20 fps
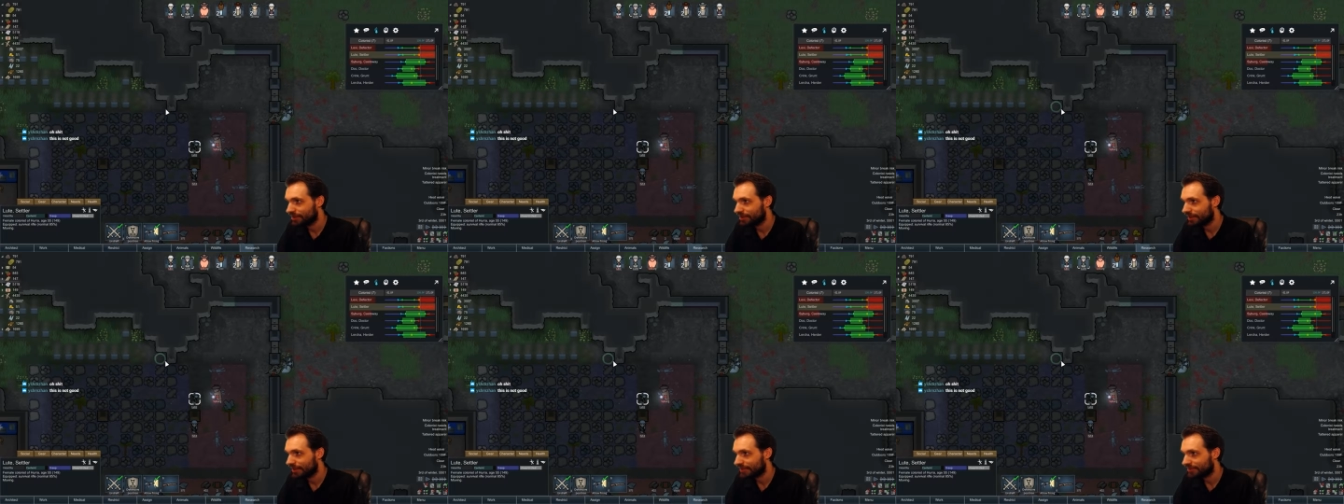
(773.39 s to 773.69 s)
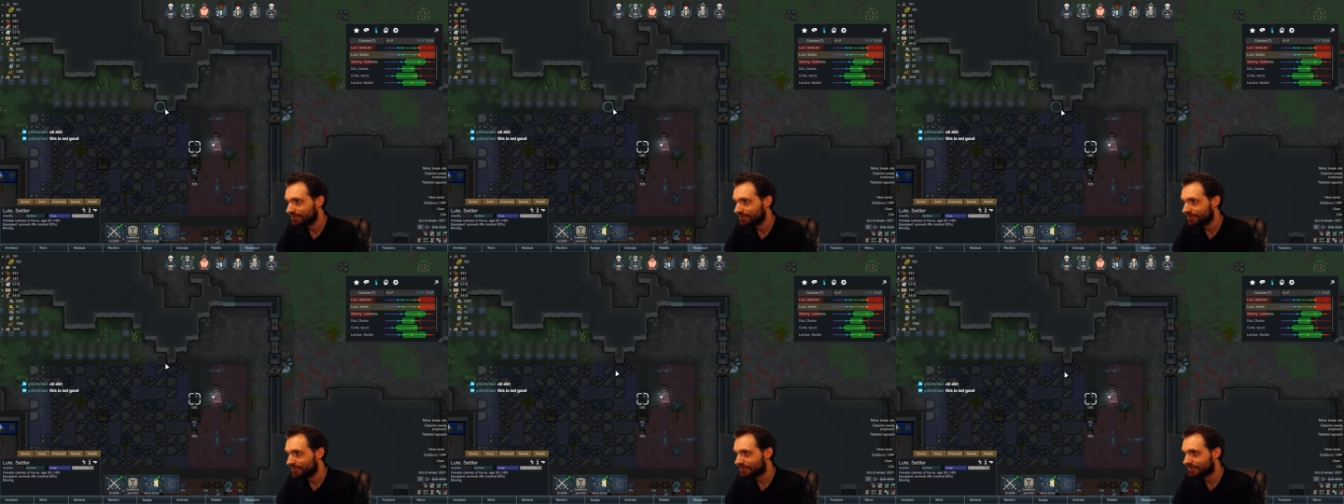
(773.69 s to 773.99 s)

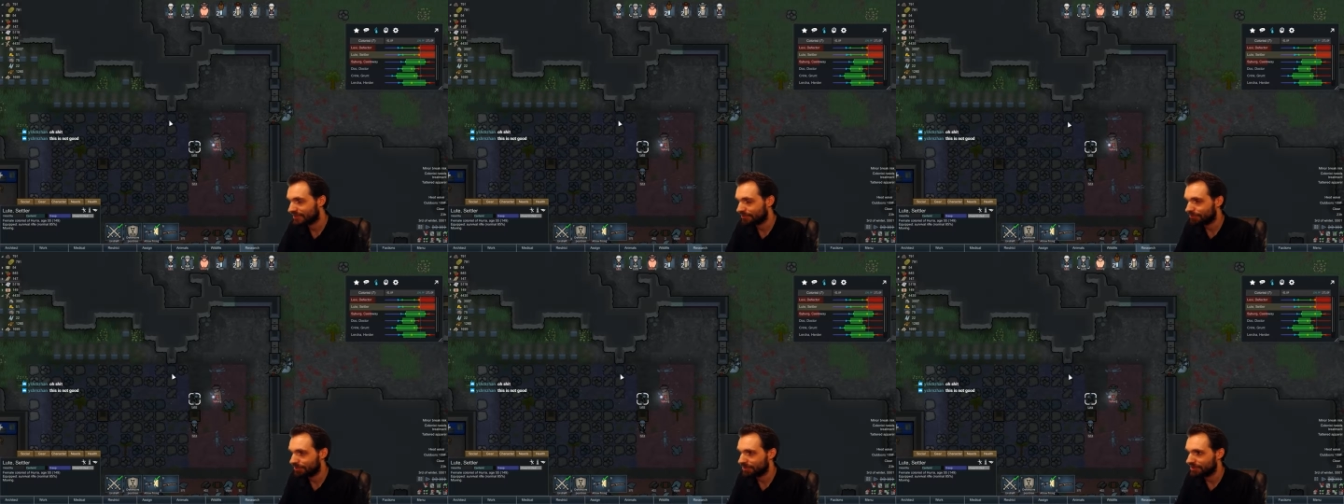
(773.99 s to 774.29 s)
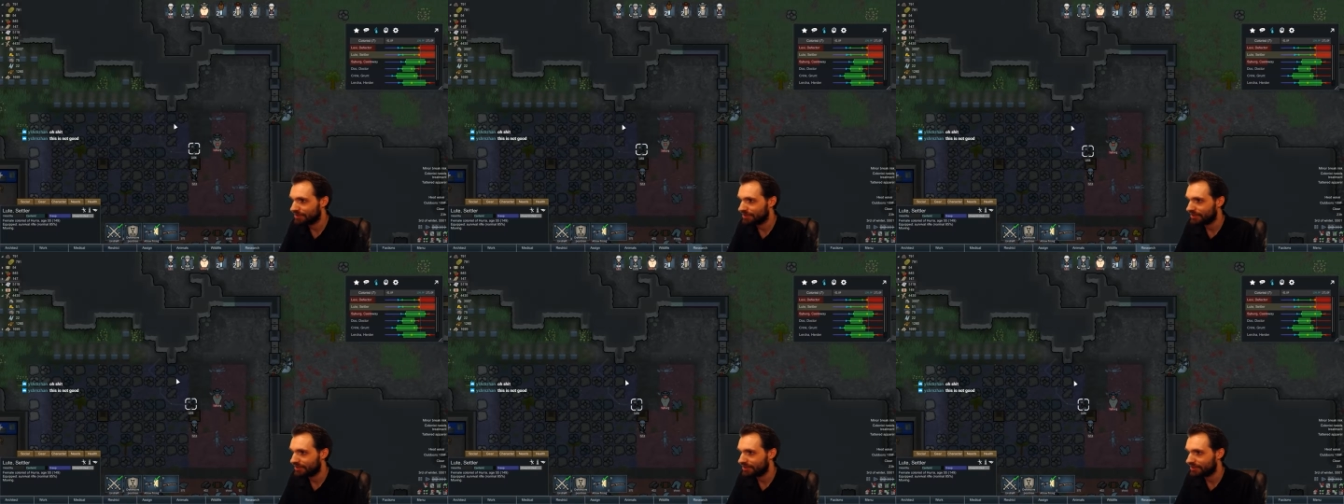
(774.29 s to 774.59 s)
Actually, let's
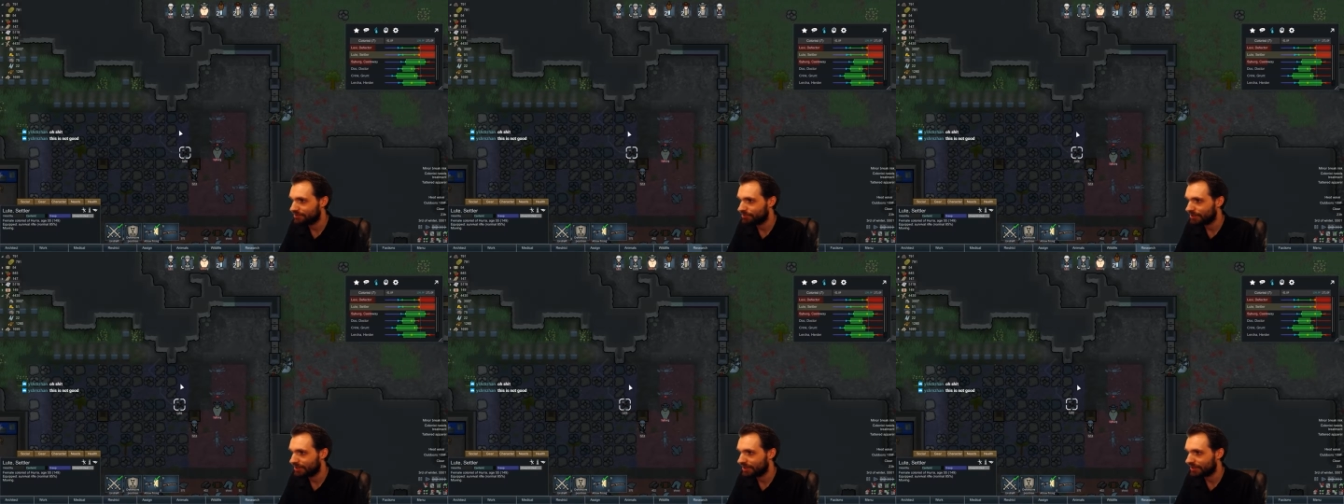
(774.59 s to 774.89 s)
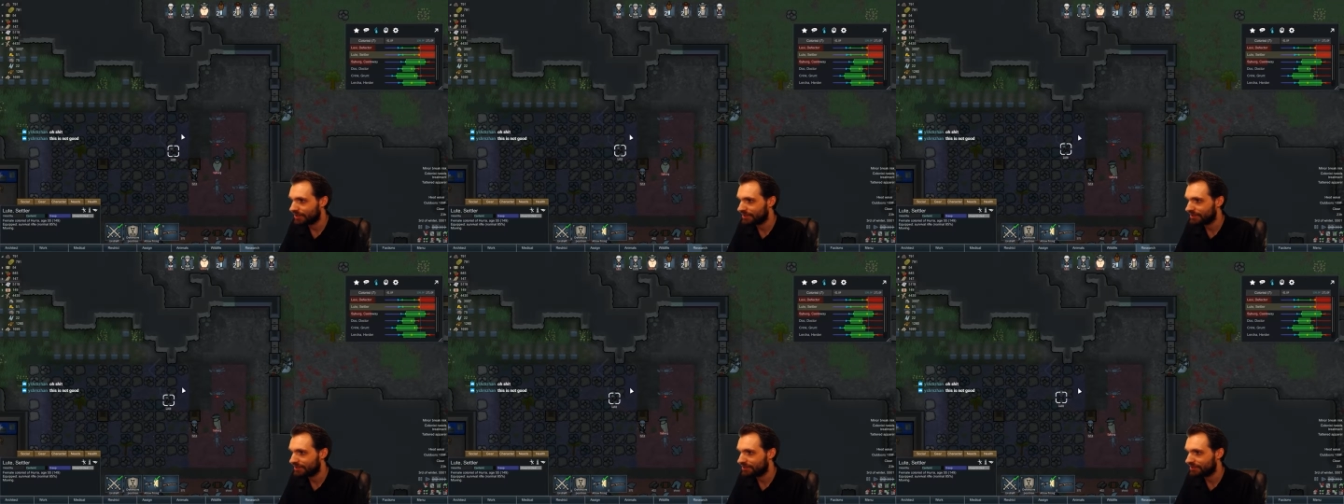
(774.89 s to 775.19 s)
get get you
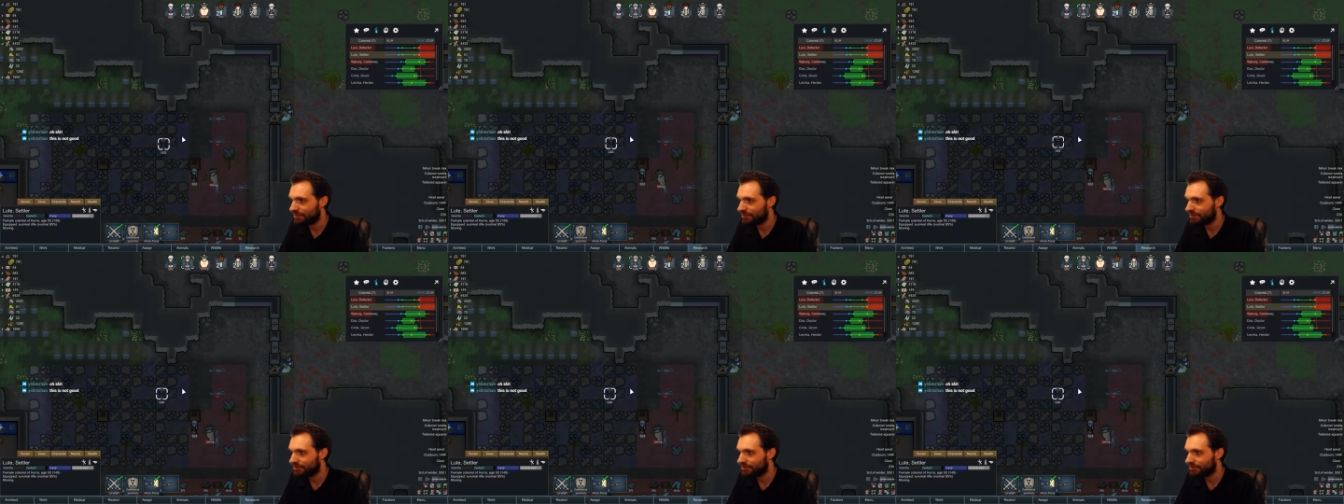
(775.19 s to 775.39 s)
back here.